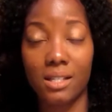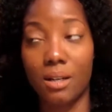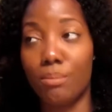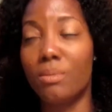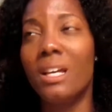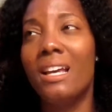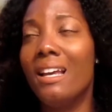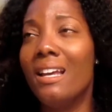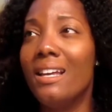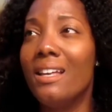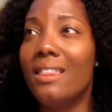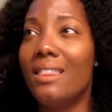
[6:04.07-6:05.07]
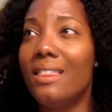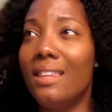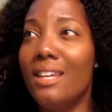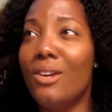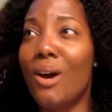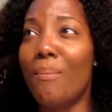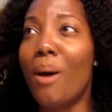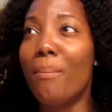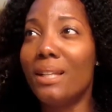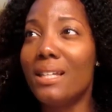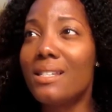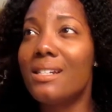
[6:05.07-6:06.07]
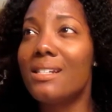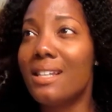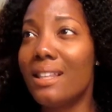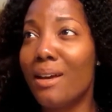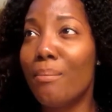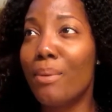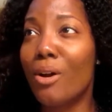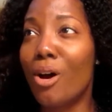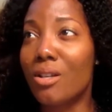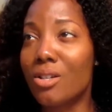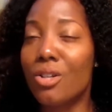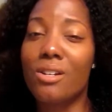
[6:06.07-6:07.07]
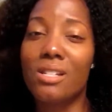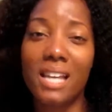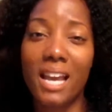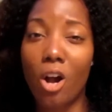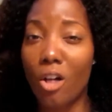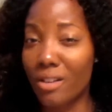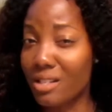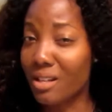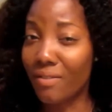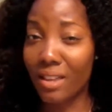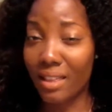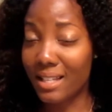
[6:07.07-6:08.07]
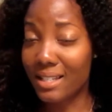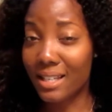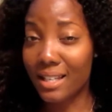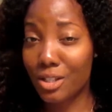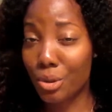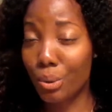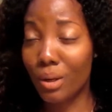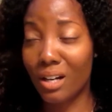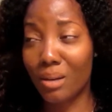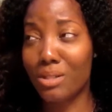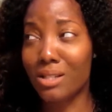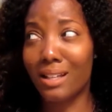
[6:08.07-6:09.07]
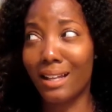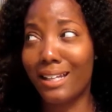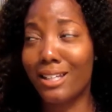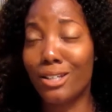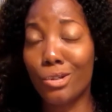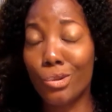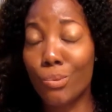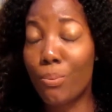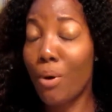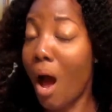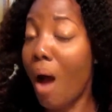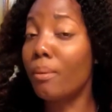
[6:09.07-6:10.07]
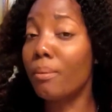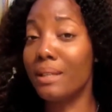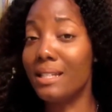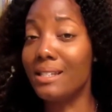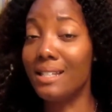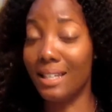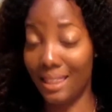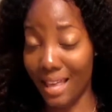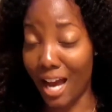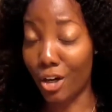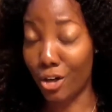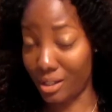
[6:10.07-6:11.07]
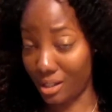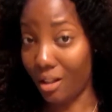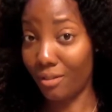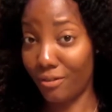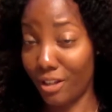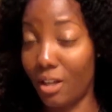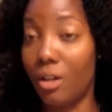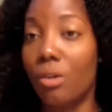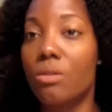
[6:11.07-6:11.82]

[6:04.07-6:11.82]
And I'm listening to them, but also they're saying all the stuff that they did to it, and I'm just like, you probably did that yourself, you know?